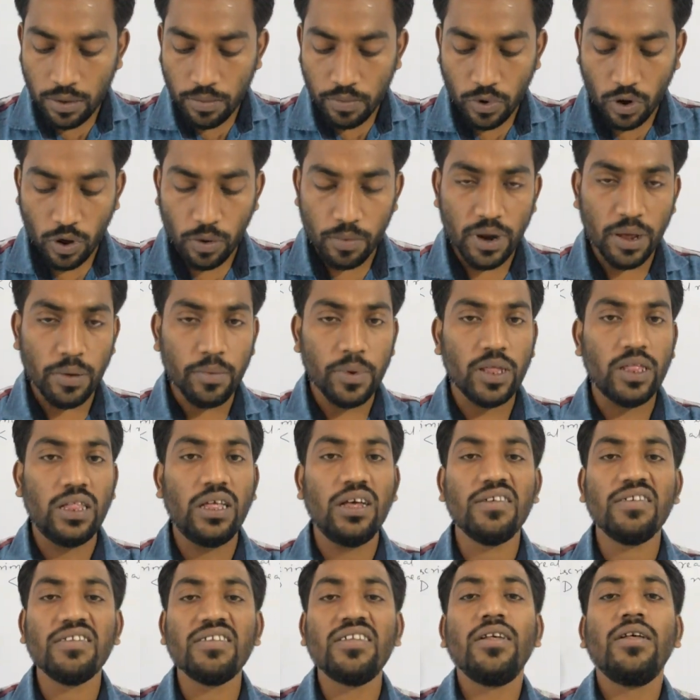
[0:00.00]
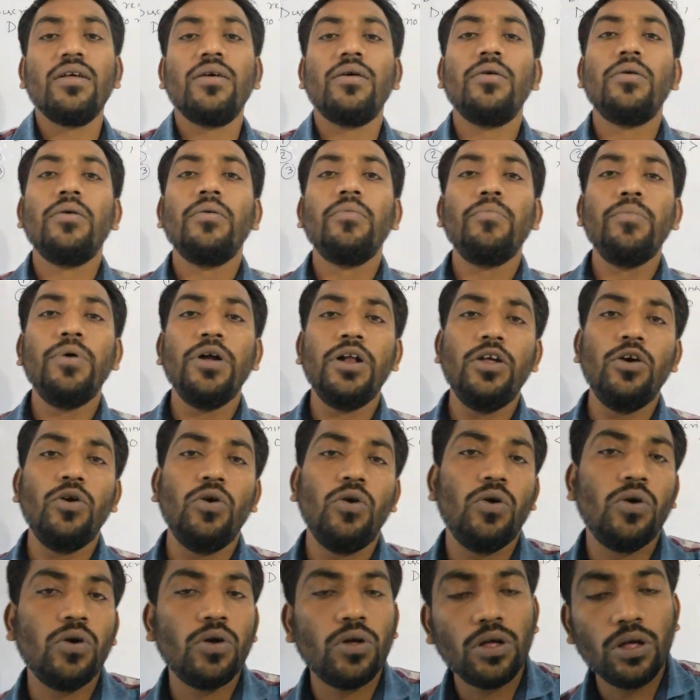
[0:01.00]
problem in this video.